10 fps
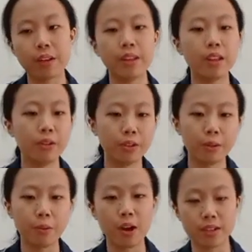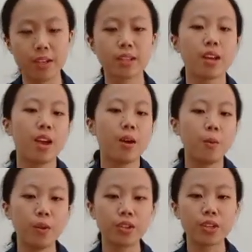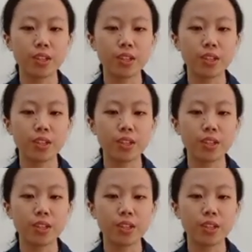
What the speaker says: in the learning process, which